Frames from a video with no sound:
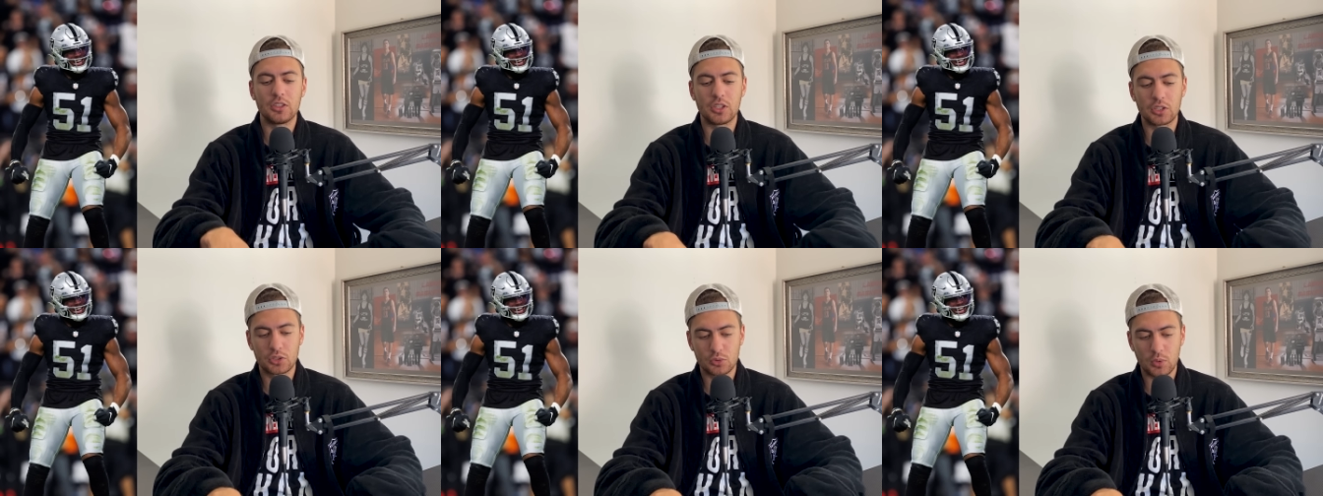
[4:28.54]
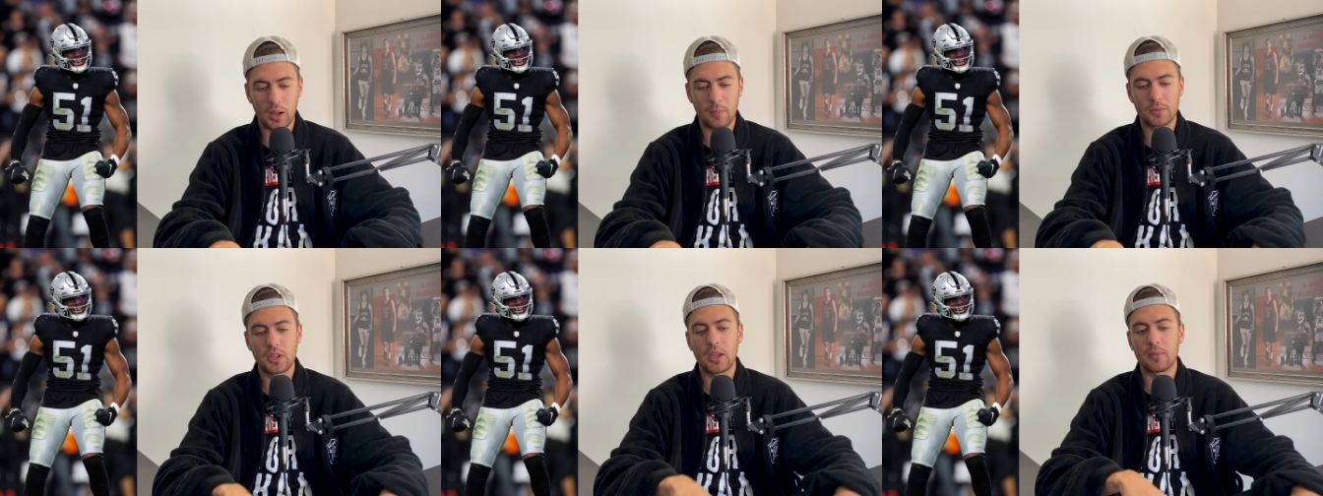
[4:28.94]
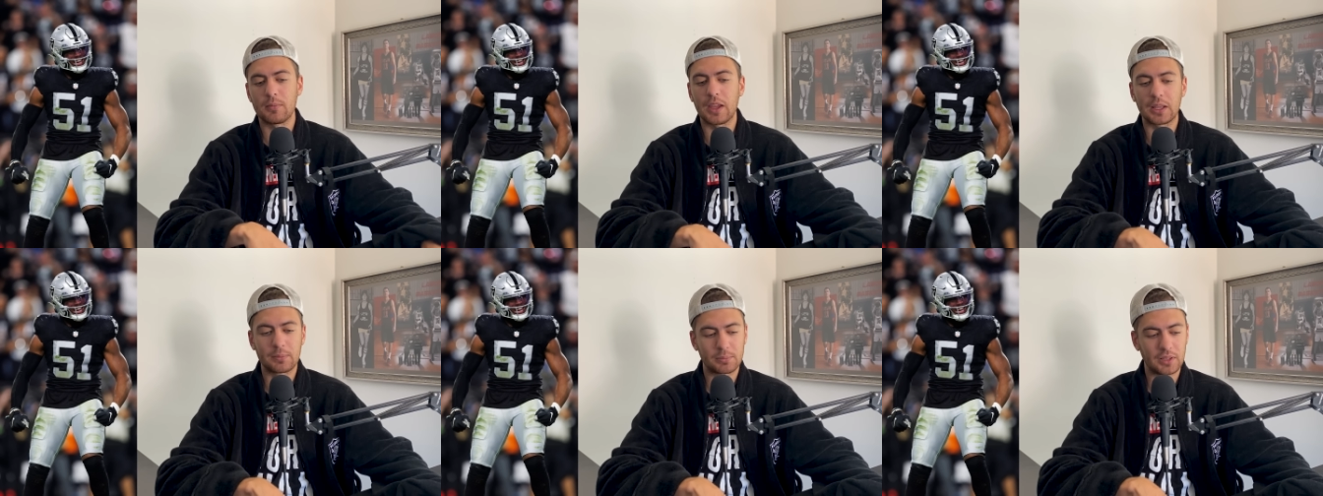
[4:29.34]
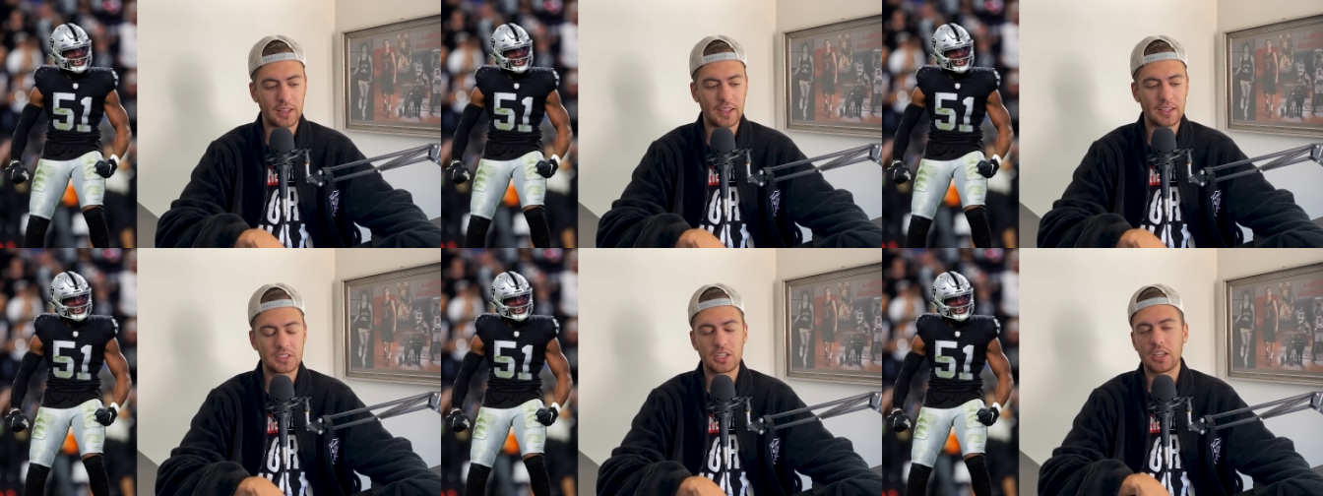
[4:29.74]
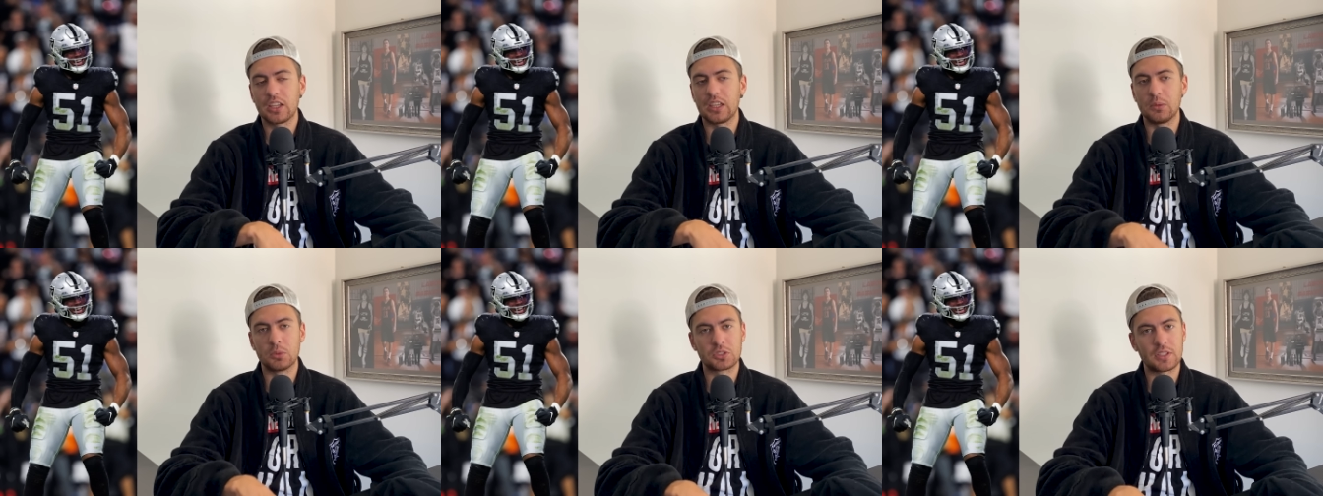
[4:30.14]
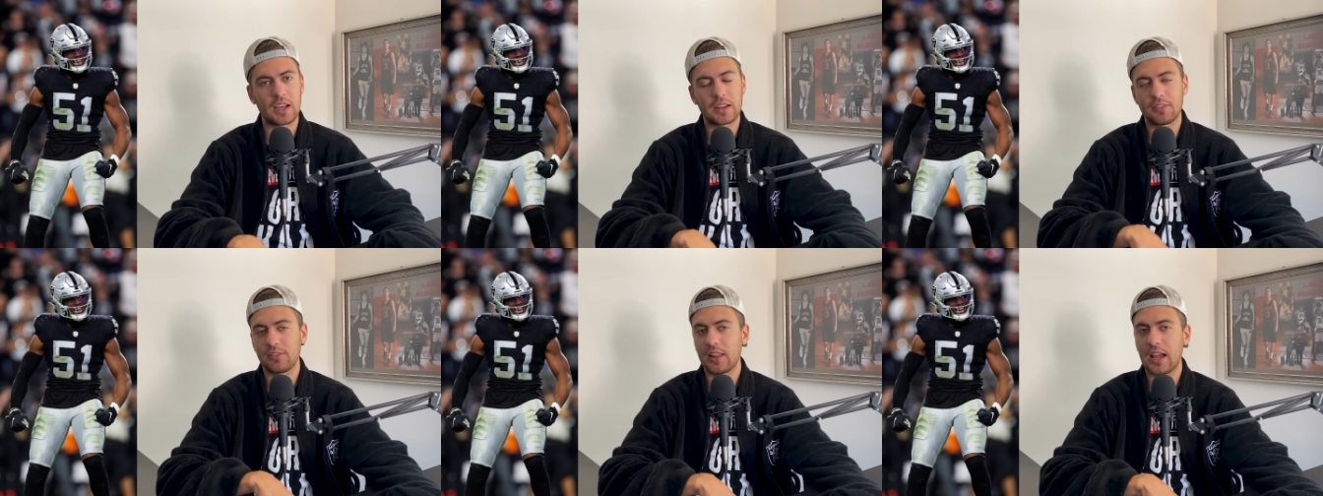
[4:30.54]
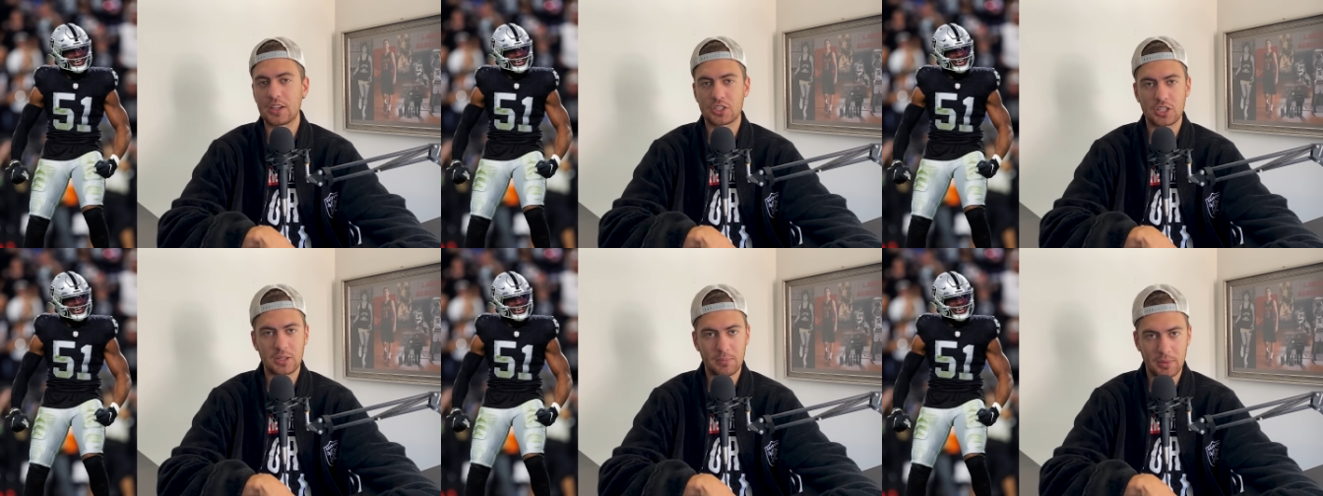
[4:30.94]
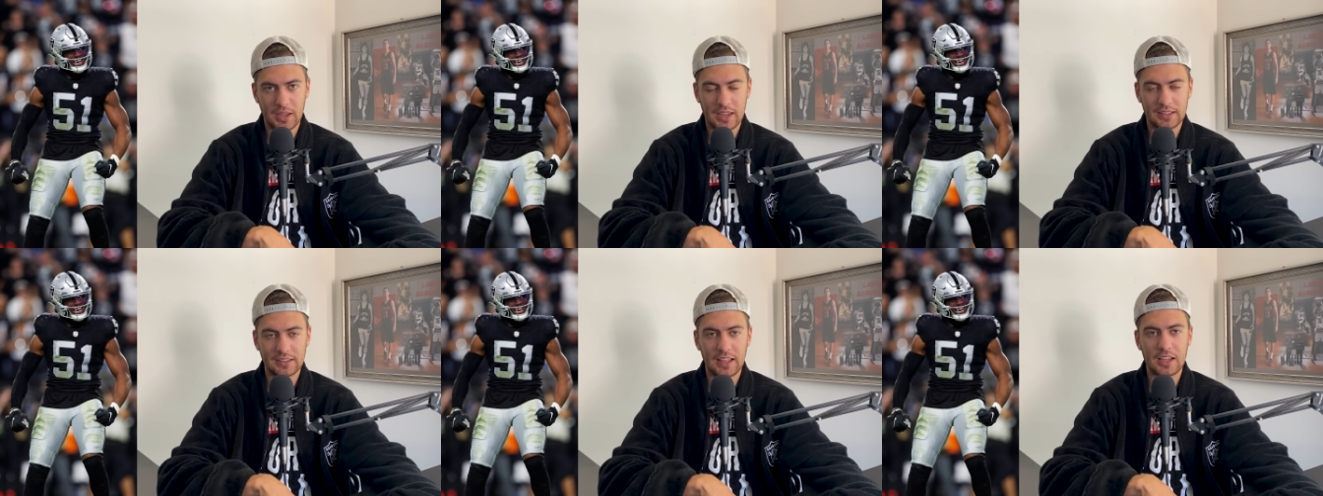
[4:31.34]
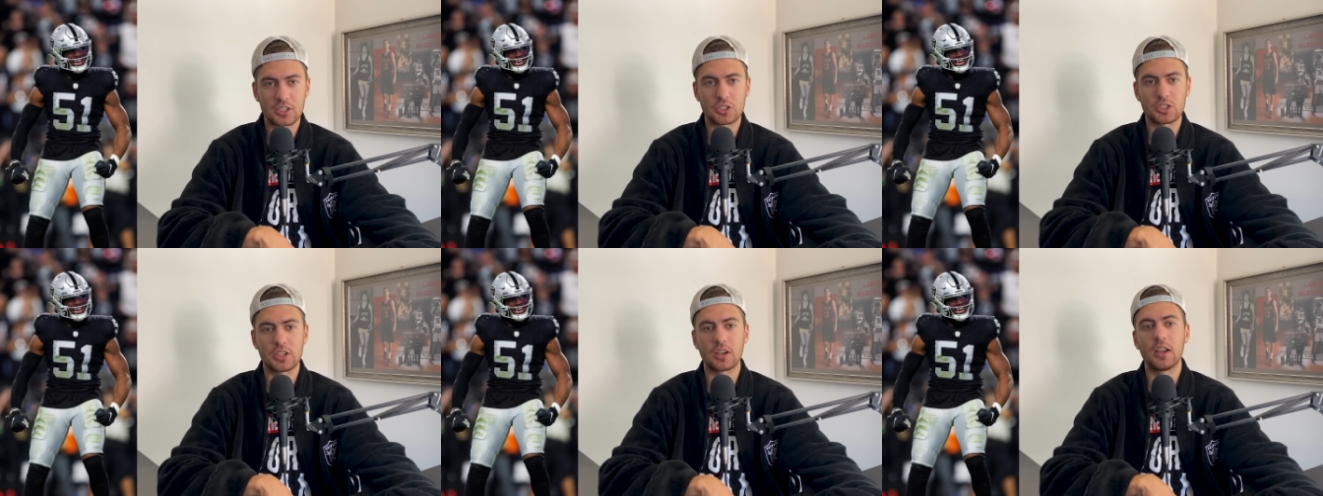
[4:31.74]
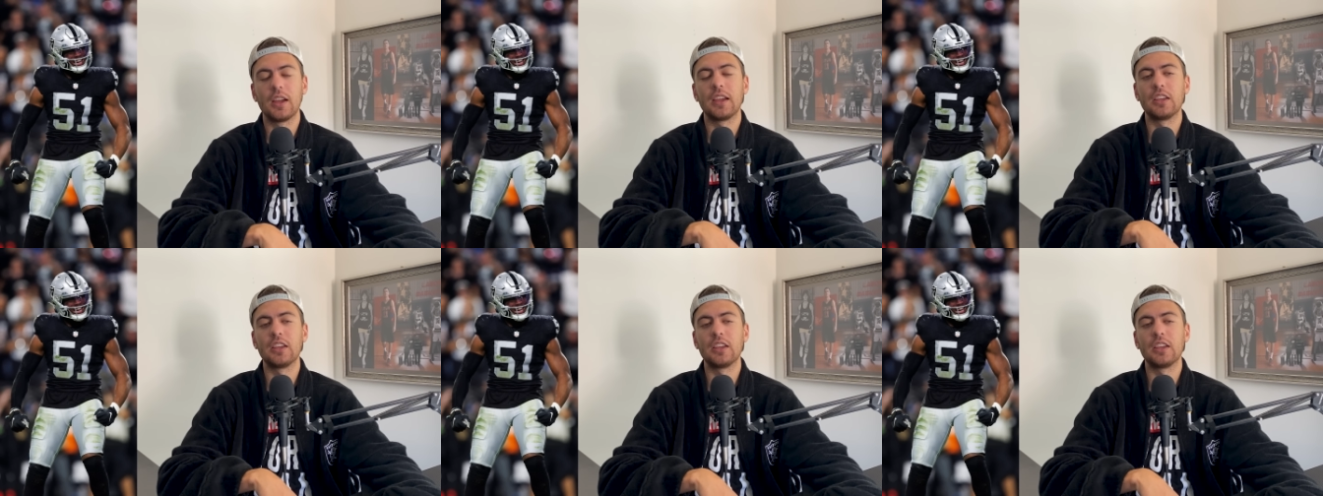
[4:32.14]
disrupt, make plays. He was not a flash in the pan last year.